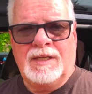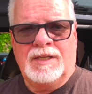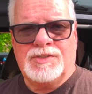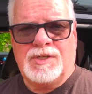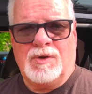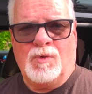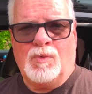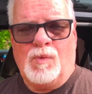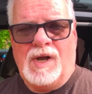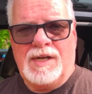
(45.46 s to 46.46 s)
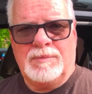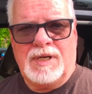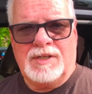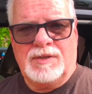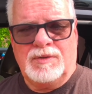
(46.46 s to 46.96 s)
So why am
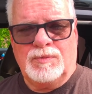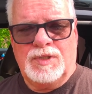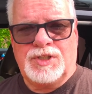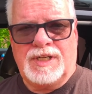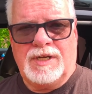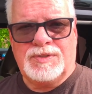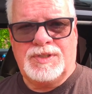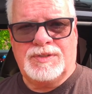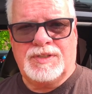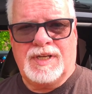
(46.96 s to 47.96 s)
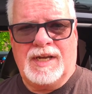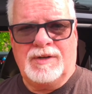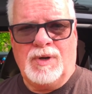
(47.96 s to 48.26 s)
I reaching out to you today?